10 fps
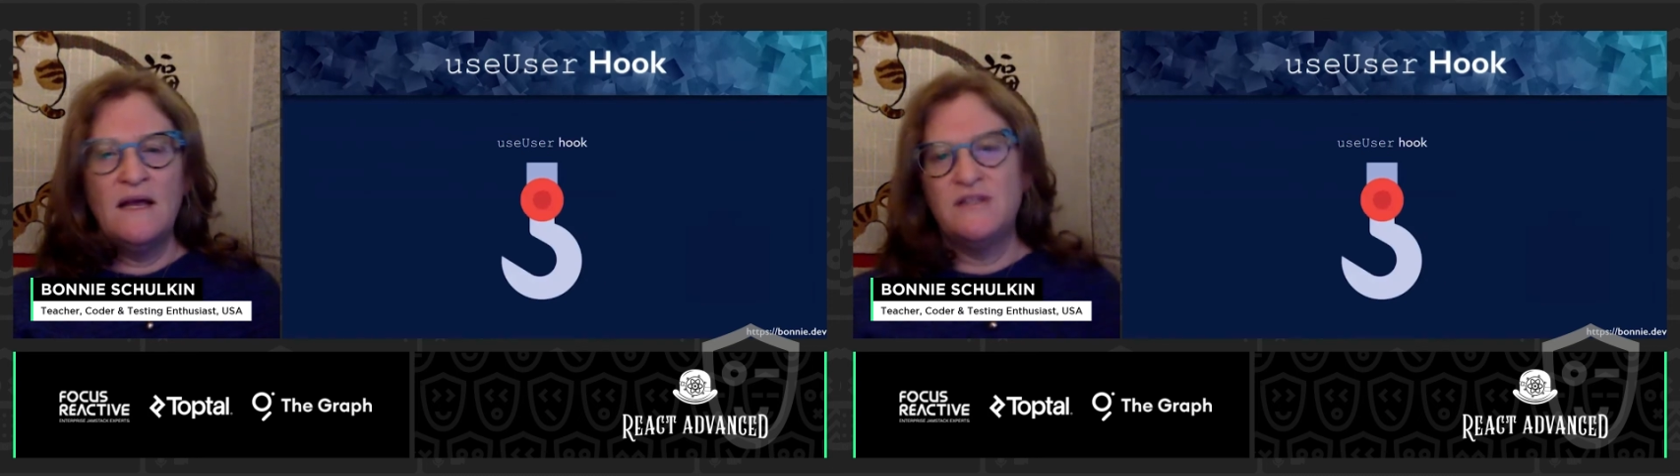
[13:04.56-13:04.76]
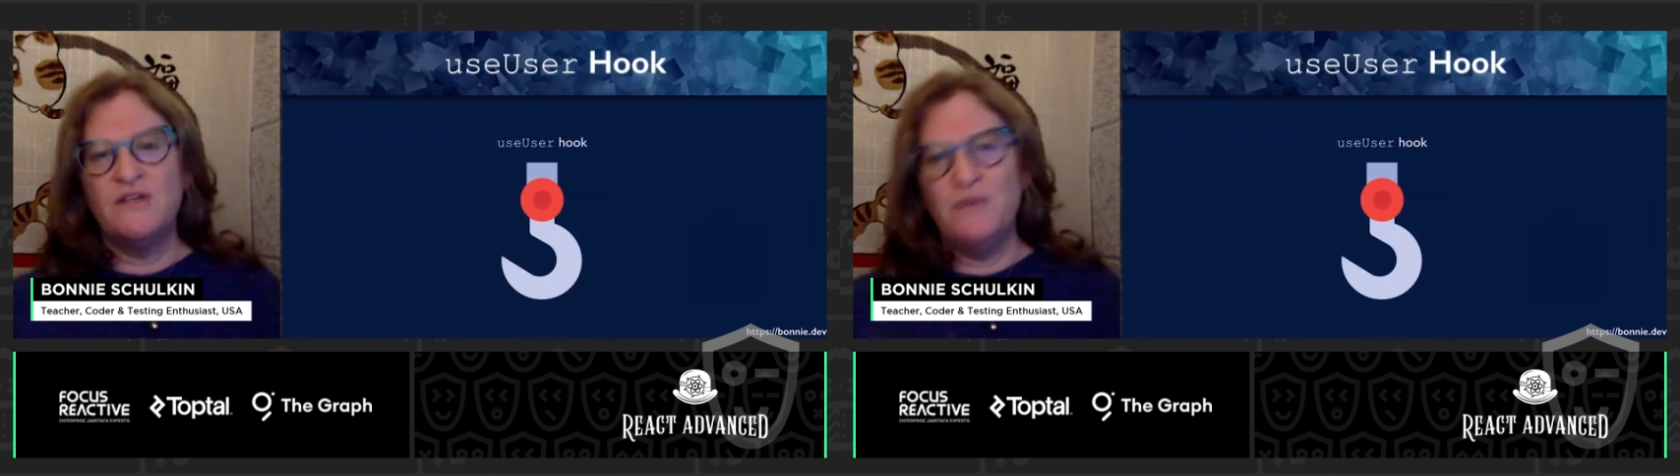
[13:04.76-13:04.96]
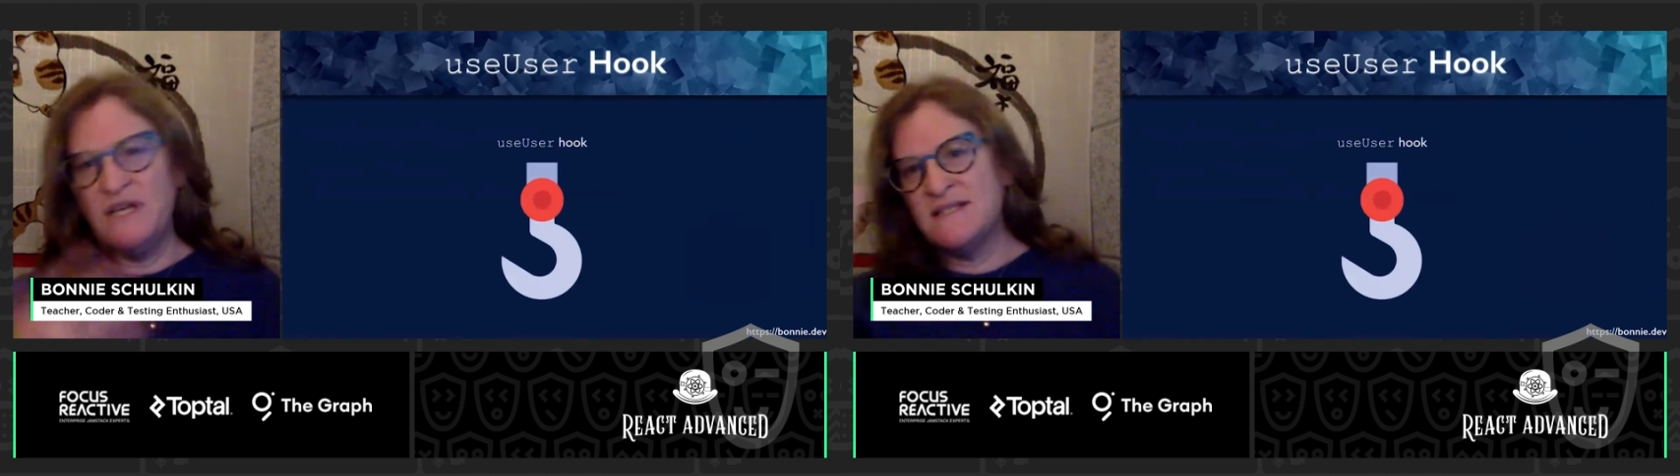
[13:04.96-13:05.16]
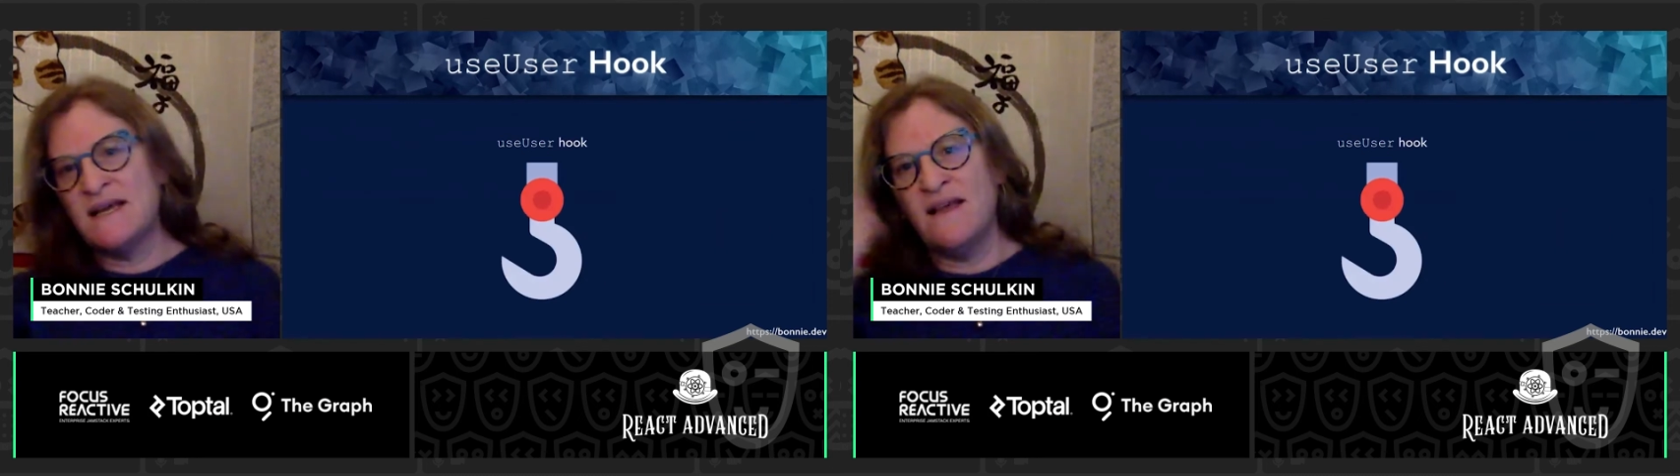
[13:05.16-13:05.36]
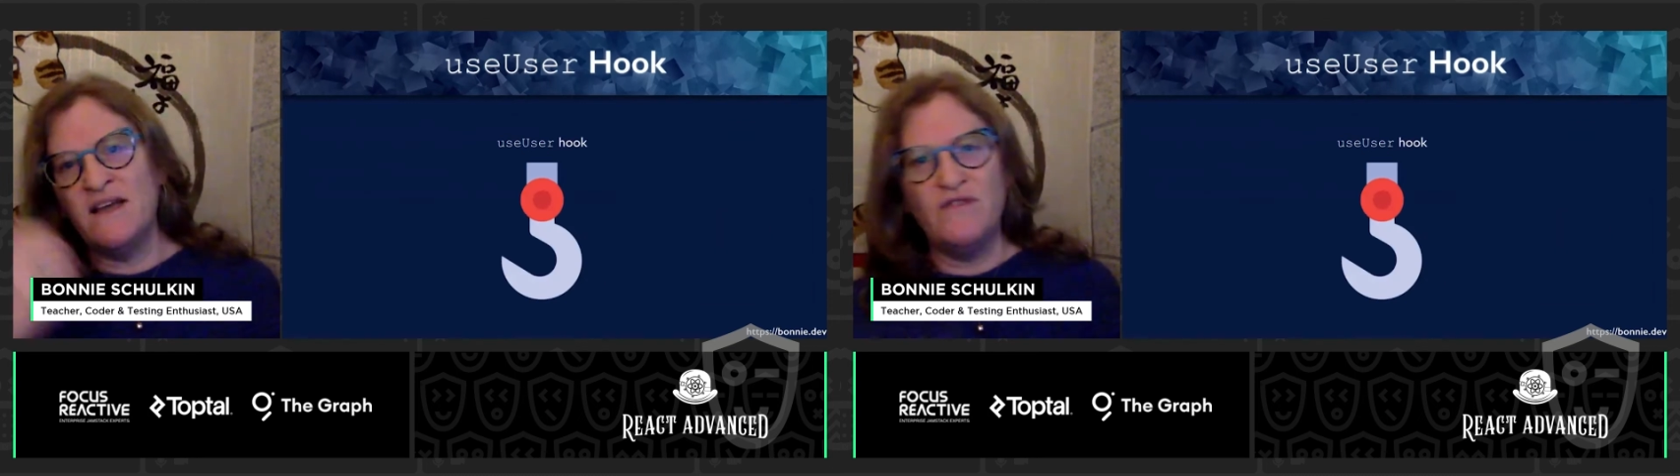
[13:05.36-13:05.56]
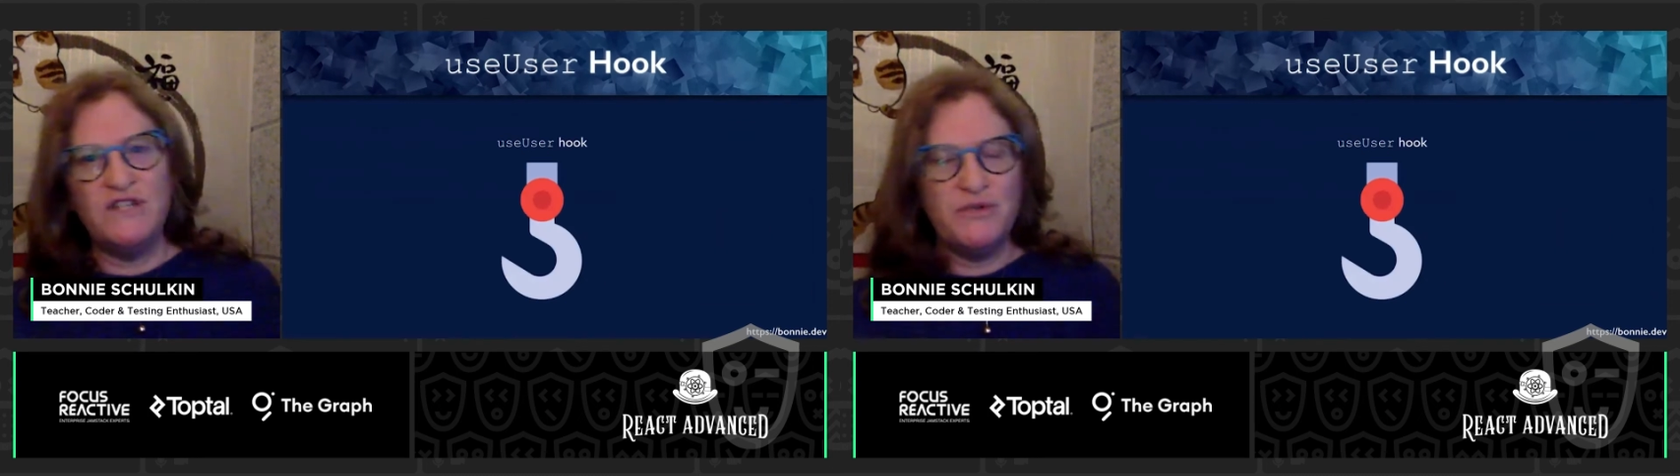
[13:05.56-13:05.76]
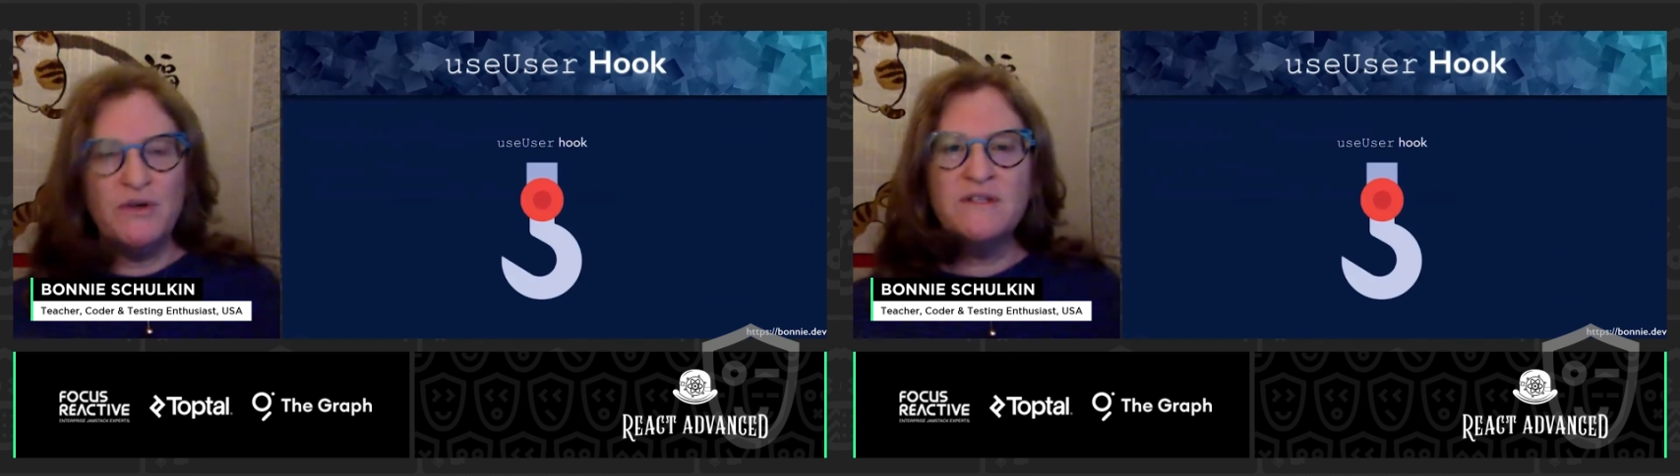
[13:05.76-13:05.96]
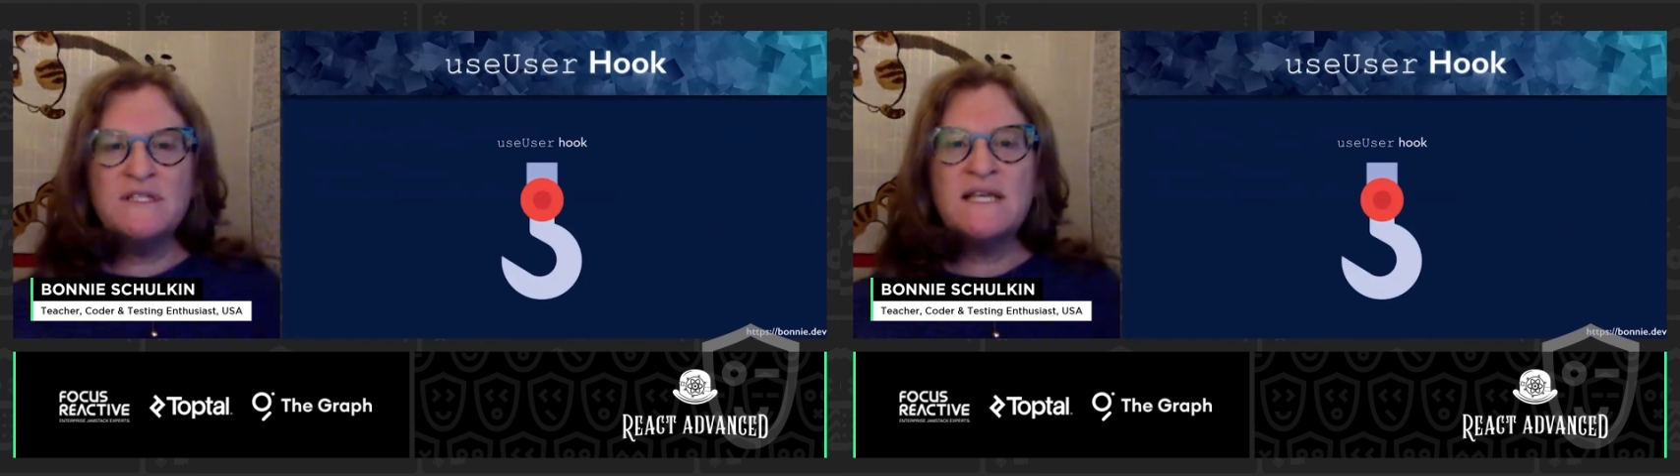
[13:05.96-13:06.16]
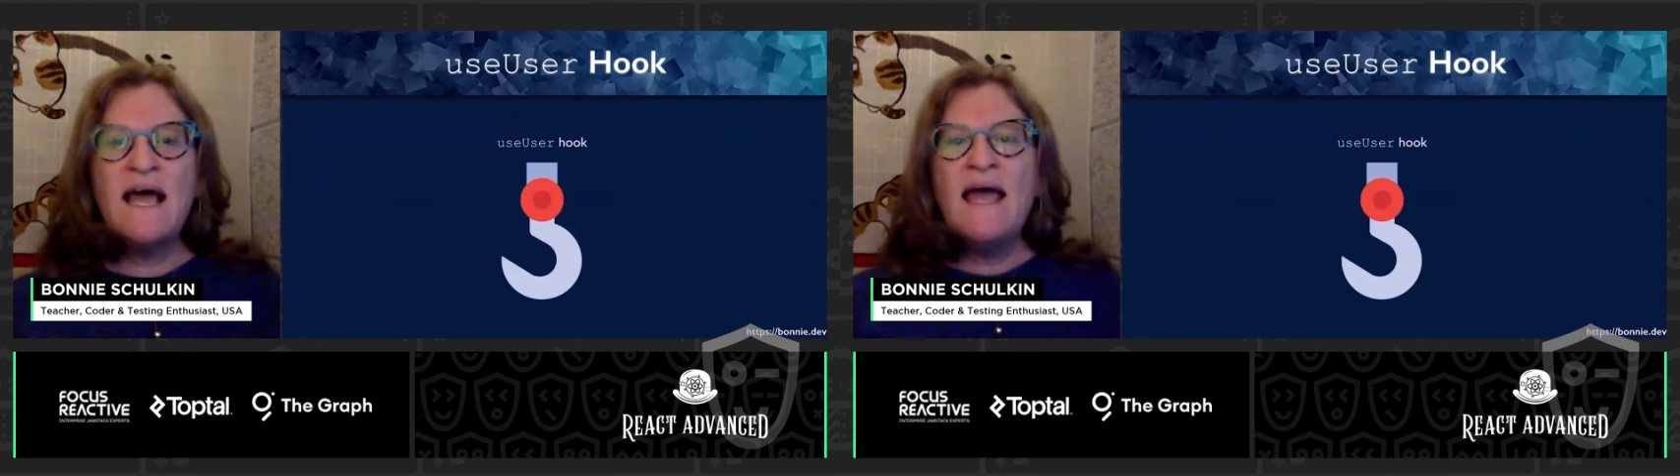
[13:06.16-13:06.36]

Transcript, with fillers: So because I like visuals,